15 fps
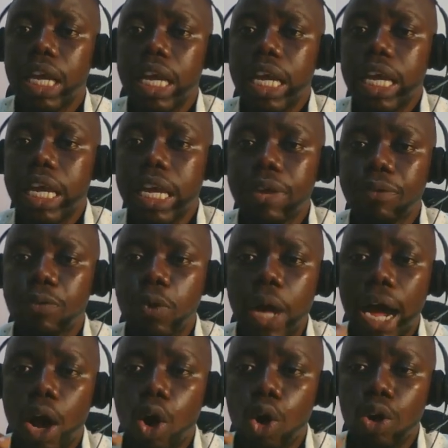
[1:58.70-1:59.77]
if you
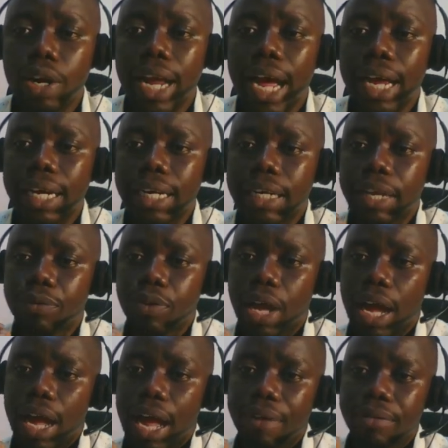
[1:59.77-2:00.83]

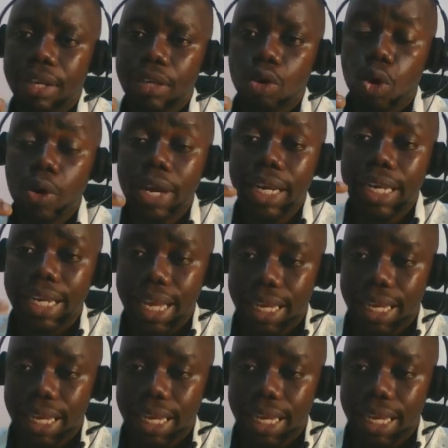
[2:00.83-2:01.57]
are having owing debt,